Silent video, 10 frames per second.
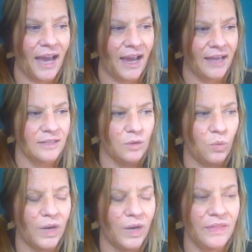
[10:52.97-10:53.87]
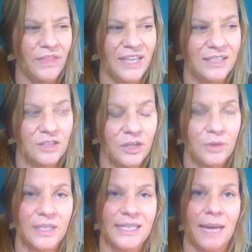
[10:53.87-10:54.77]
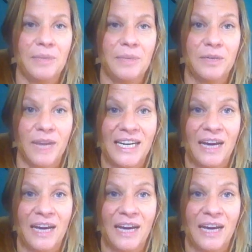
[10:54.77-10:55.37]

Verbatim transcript: And one thing too that's happening right